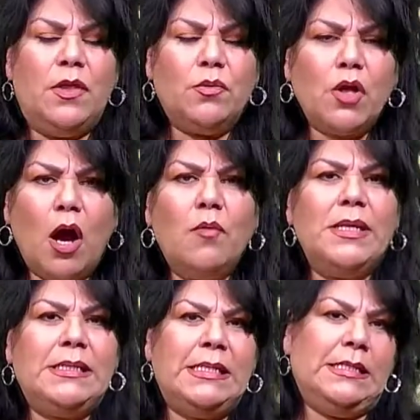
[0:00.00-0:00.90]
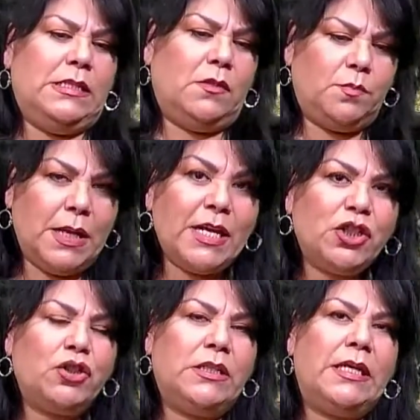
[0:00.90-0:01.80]
There was always these
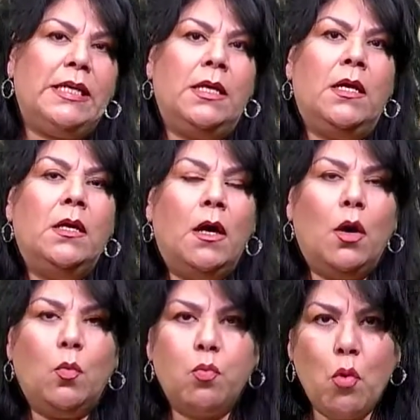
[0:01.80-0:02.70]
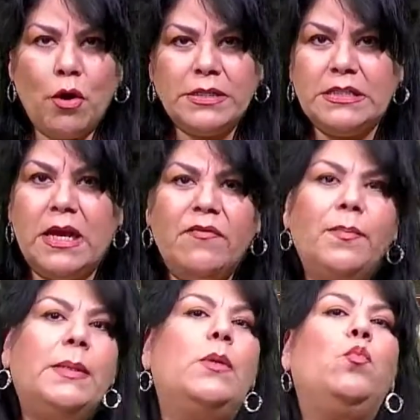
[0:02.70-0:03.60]
specialty awards and
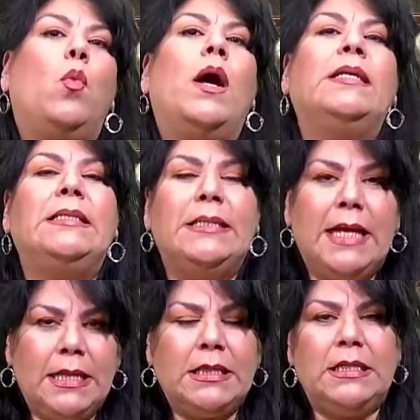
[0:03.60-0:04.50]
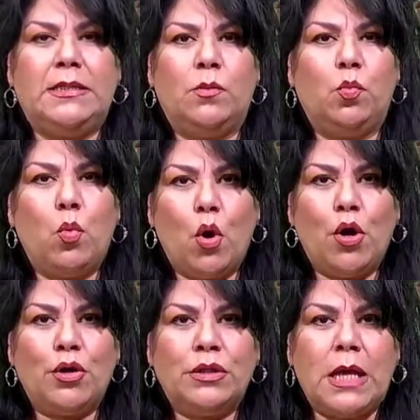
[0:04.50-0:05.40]
everybody wanted to get these
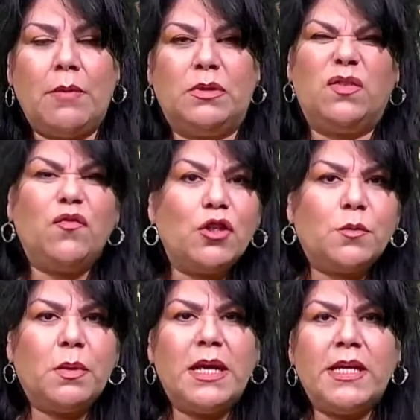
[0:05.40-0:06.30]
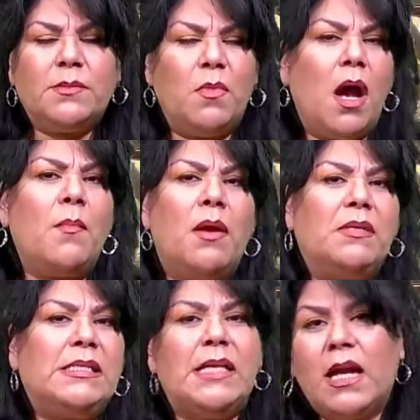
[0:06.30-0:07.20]
awards. I was first place, mom, I
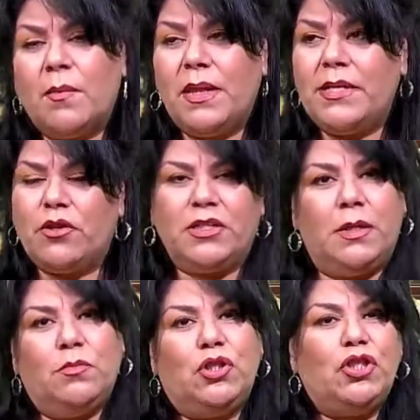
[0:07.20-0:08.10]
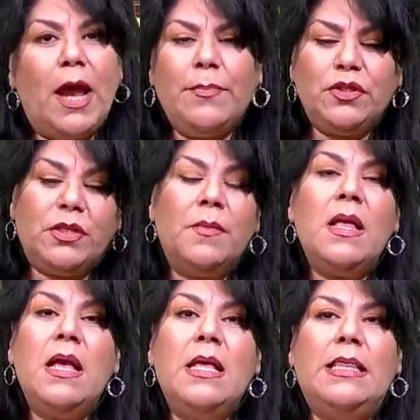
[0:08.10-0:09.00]
was second place, our team was championship.
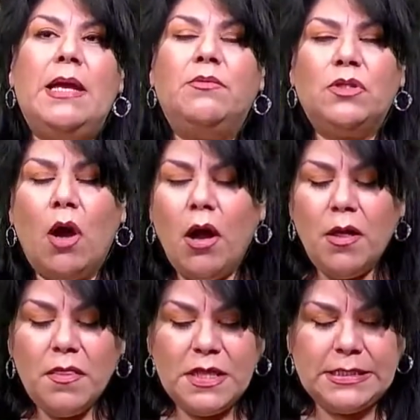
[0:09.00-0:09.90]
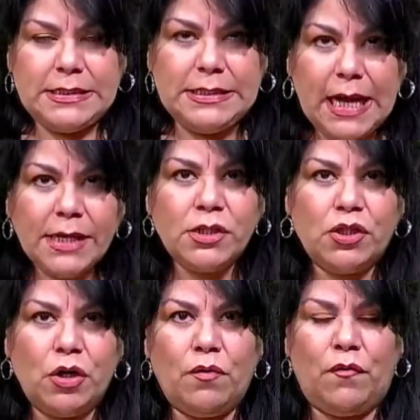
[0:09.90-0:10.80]
There was all this
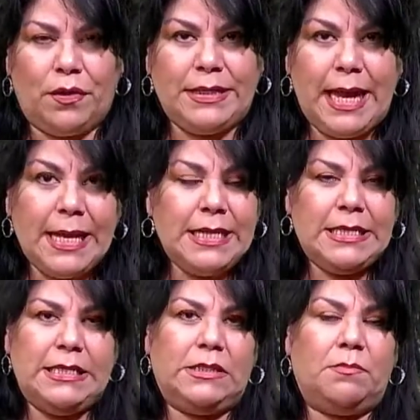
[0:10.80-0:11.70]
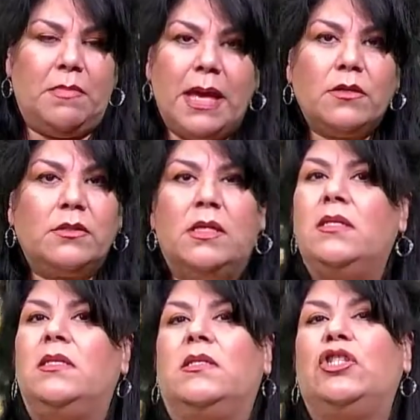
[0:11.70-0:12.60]
gusto for getting these medals and
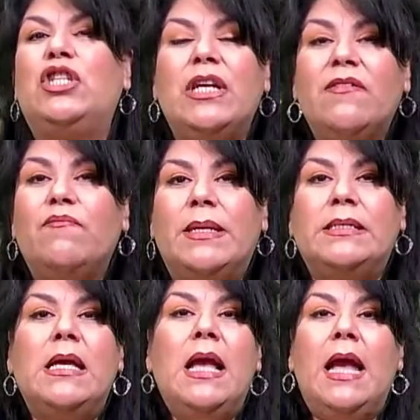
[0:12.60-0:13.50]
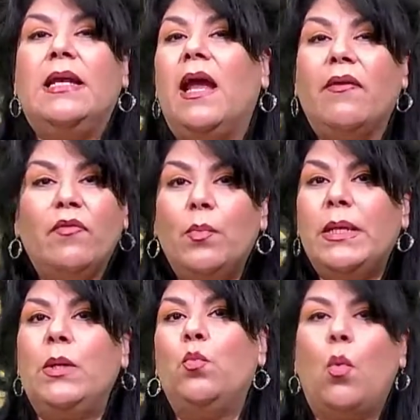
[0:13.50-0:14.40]
these achievements and
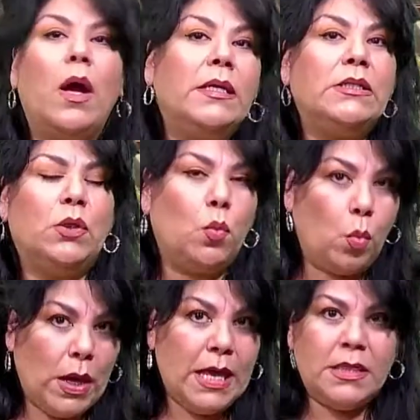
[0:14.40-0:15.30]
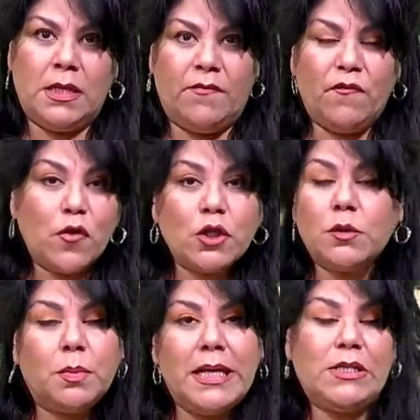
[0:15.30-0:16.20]
everybody wanted to win the first
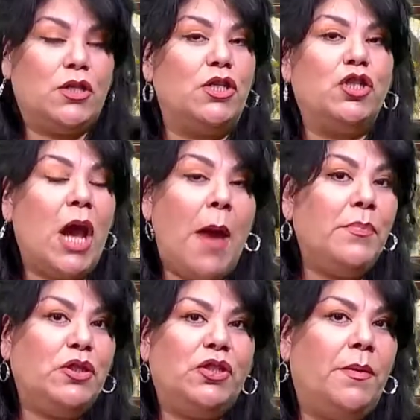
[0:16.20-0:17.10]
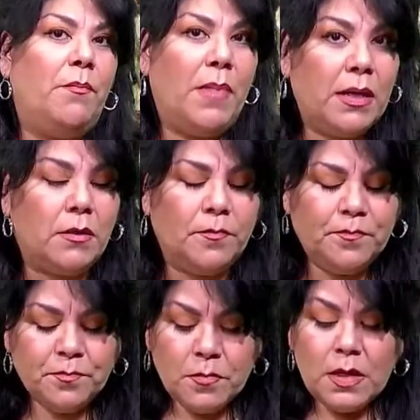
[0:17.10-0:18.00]
place or the championship medal.
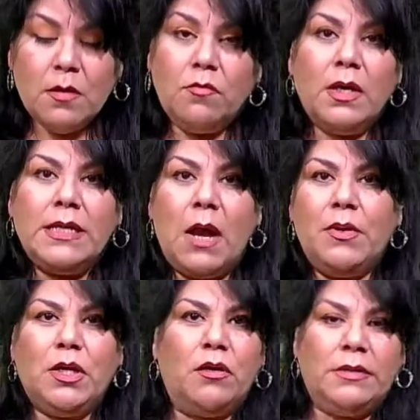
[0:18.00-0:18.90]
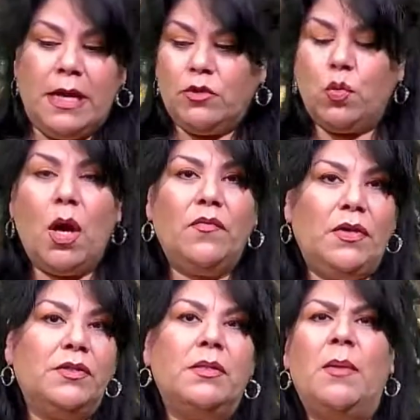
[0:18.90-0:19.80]
Well, now we go down 12
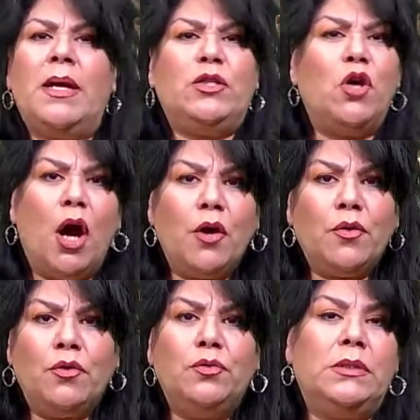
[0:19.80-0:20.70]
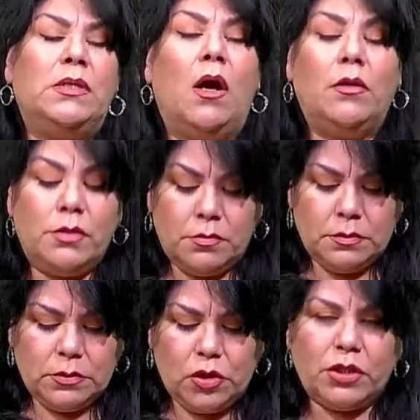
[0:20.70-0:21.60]
years. Now my daughter who is also
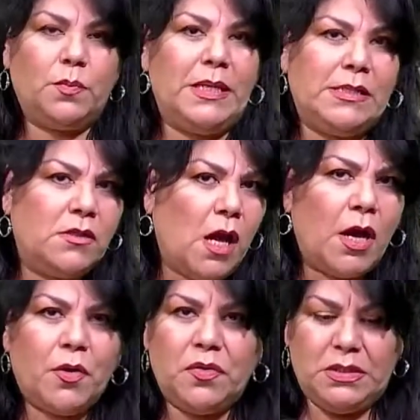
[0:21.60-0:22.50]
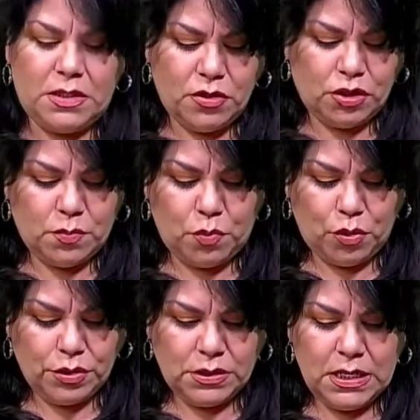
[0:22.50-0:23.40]
starts playing soccer and these other
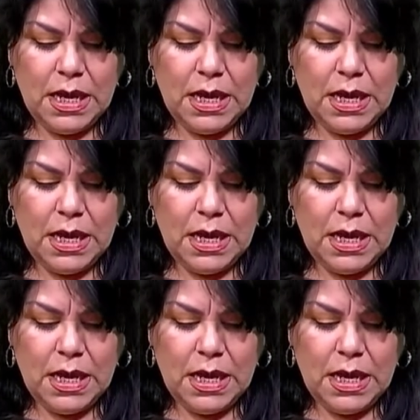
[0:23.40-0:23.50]
sports,